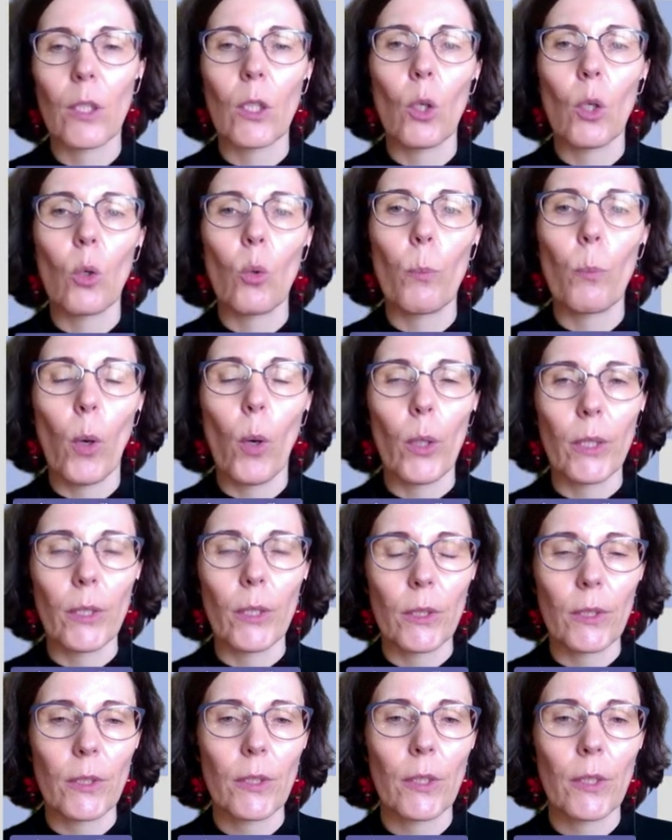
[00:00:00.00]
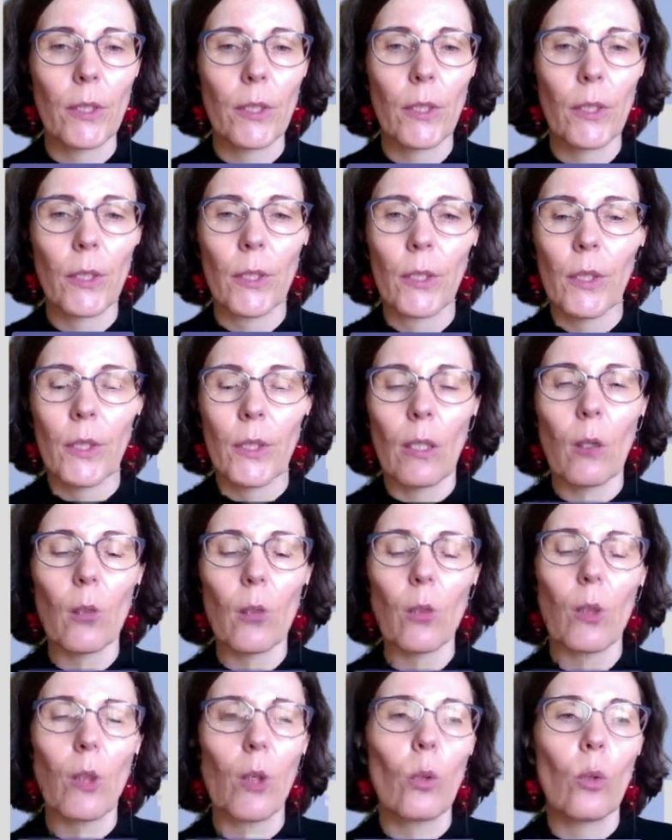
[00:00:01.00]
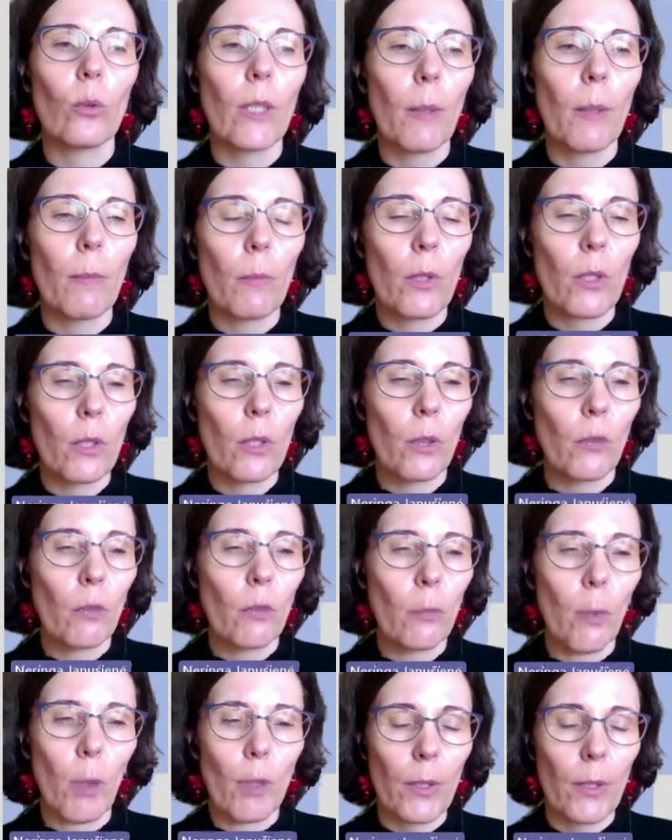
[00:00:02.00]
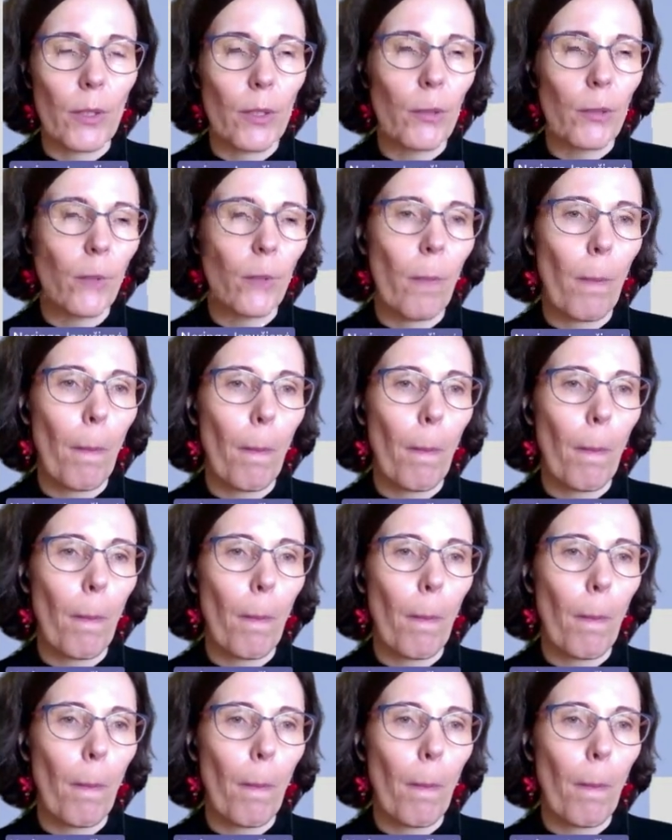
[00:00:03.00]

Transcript: low points, low numbers of points.